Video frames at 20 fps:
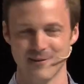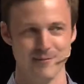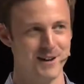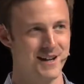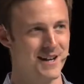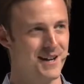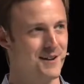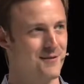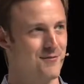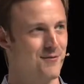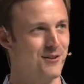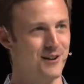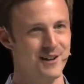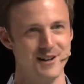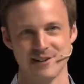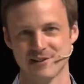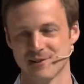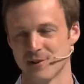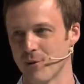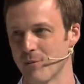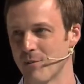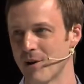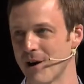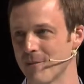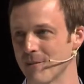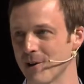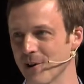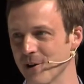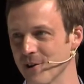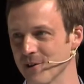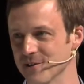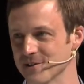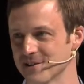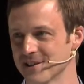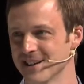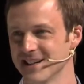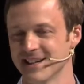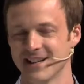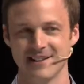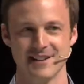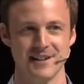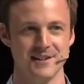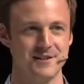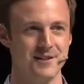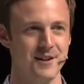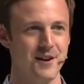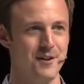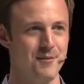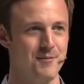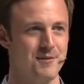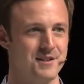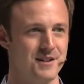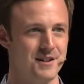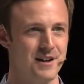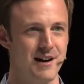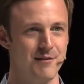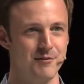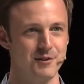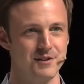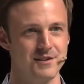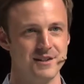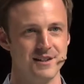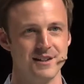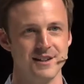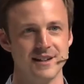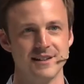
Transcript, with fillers: McCain Flakes and Obama O's, and then sell them as a novelty.